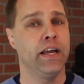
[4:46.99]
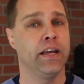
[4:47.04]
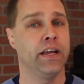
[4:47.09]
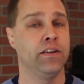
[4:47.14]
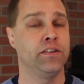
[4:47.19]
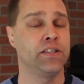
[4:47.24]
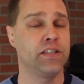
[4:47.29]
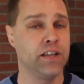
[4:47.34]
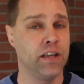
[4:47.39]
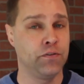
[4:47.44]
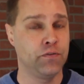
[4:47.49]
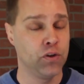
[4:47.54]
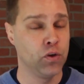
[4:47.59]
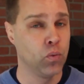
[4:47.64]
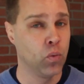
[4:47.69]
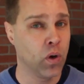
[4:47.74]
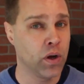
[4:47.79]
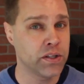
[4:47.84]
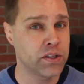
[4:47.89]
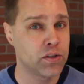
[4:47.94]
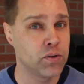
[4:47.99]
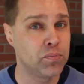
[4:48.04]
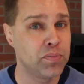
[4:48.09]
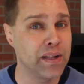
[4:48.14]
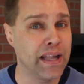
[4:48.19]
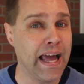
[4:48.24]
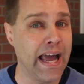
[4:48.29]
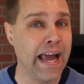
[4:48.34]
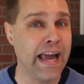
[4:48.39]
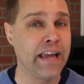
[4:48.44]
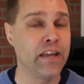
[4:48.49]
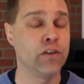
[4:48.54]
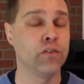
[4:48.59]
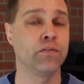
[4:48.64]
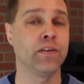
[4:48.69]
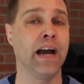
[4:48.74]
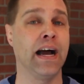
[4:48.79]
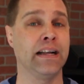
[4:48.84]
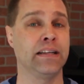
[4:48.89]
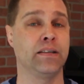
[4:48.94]
If you want to play,
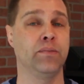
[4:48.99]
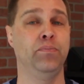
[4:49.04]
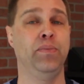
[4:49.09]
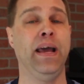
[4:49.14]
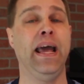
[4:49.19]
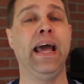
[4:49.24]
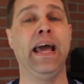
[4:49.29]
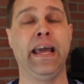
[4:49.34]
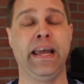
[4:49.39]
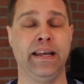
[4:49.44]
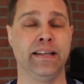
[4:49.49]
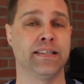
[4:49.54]
you've got to pay.